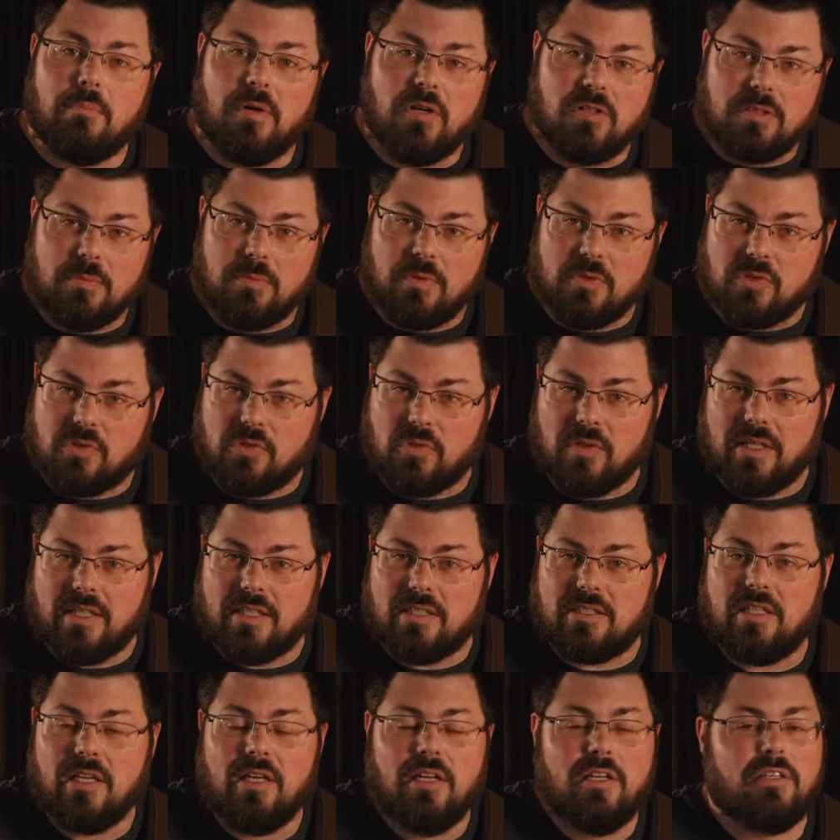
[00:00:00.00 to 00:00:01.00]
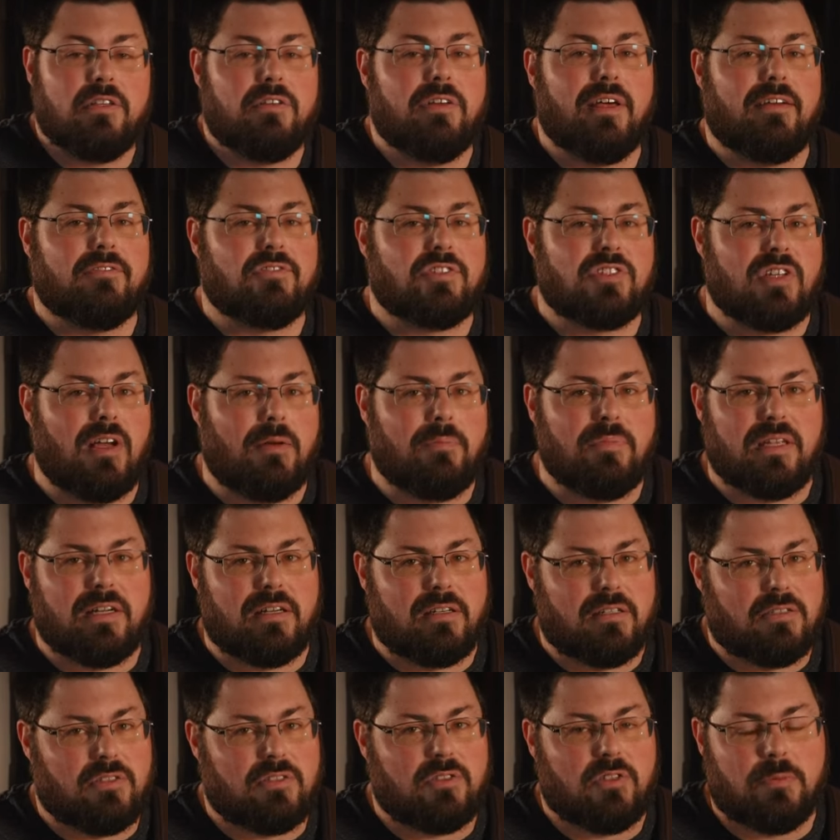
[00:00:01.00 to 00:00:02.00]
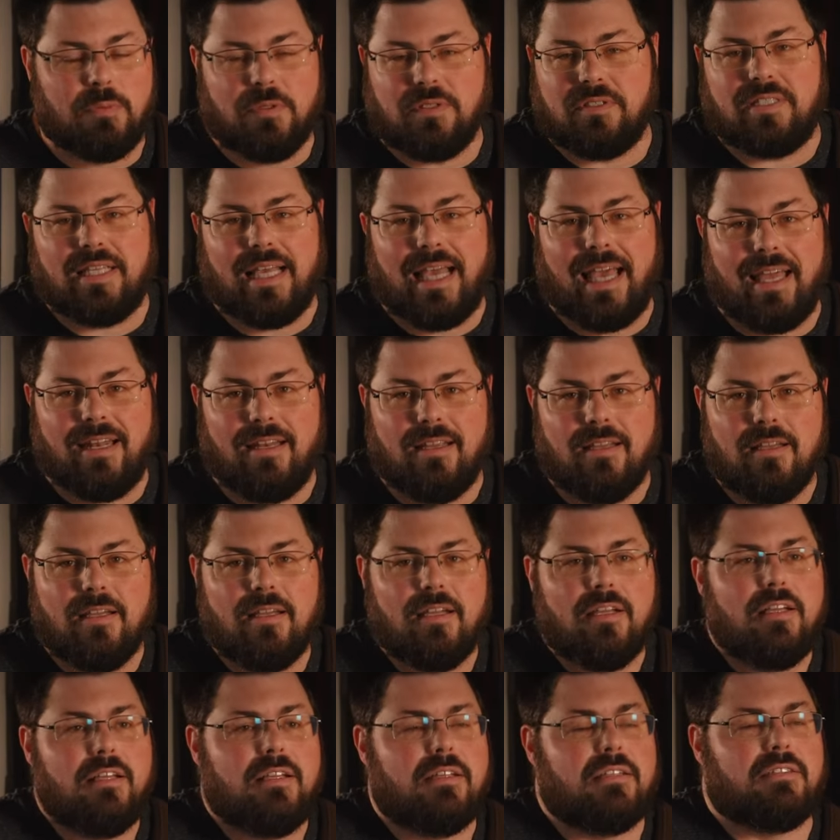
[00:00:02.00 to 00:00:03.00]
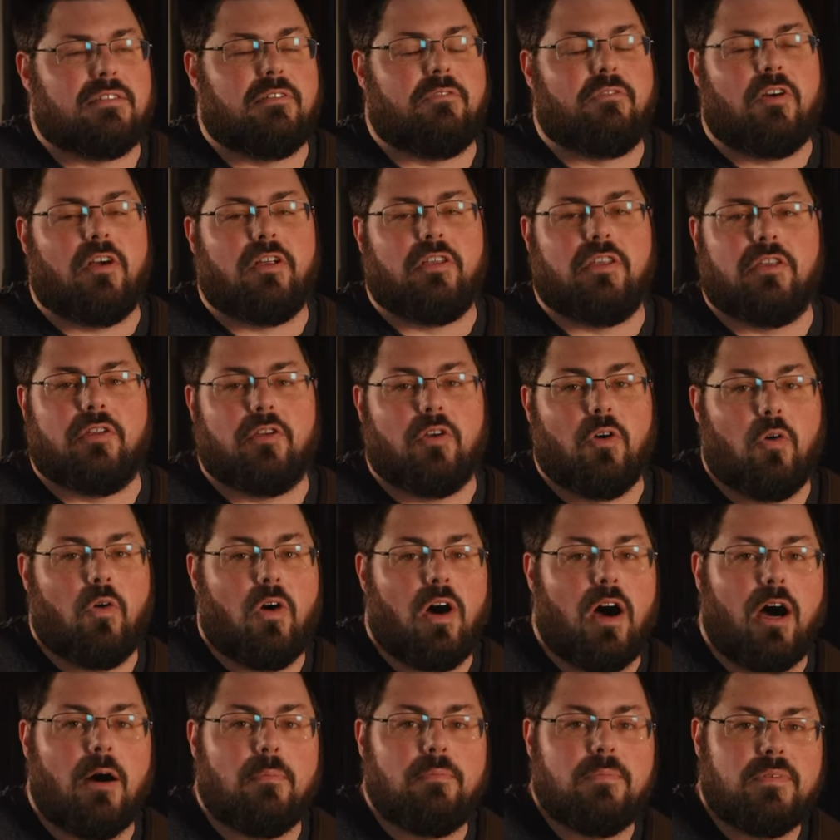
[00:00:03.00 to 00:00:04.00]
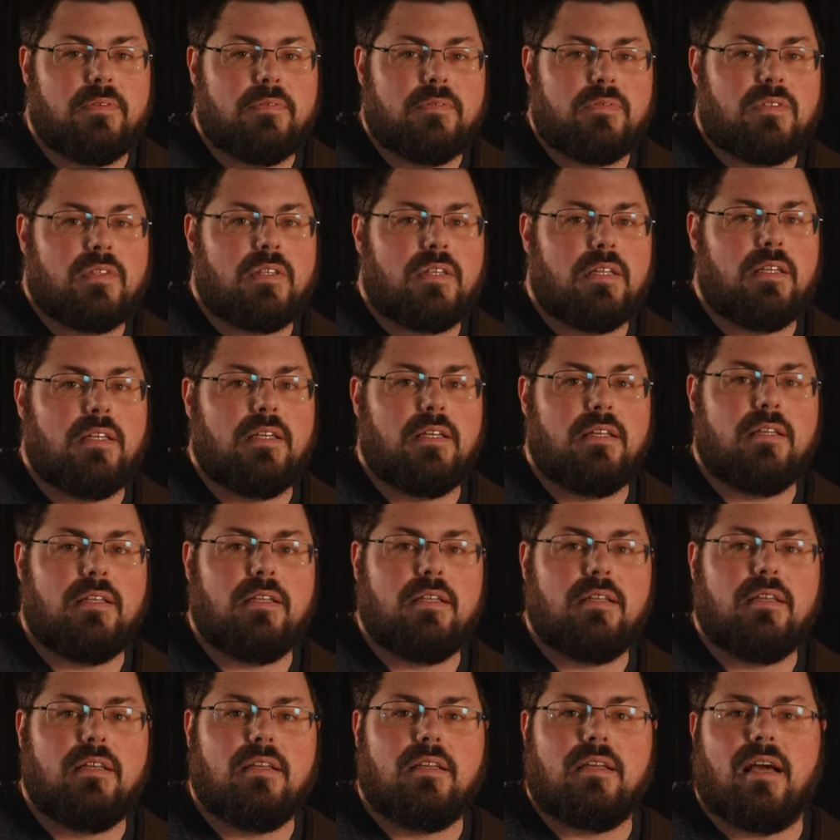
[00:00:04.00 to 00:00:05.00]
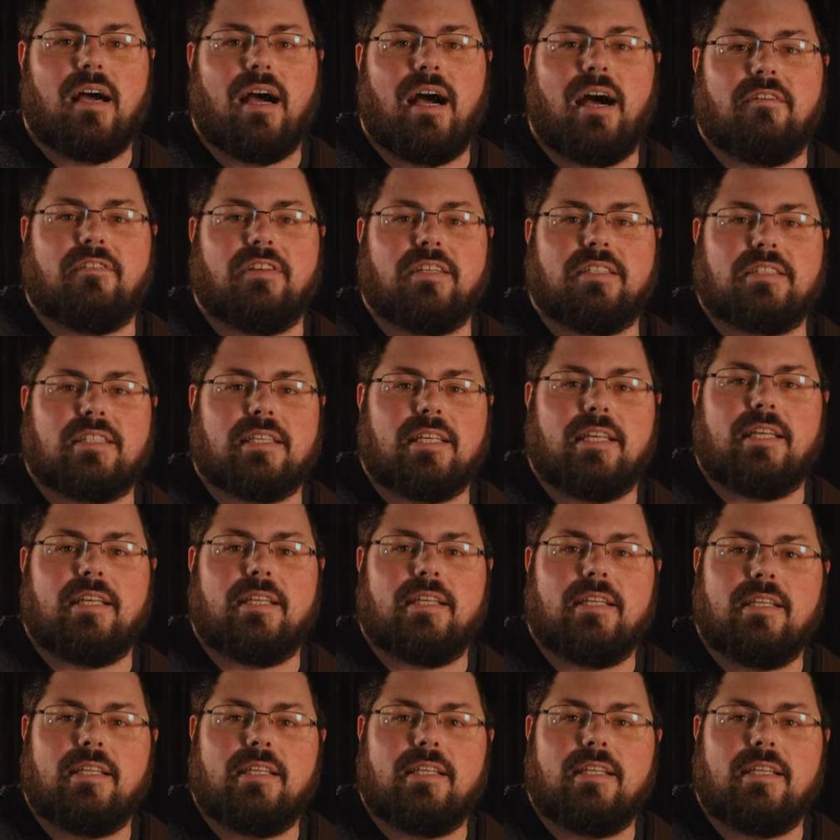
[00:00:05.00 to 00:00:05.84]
multiple strings, you'll have some that are super dead, because the farther you go up, obviously,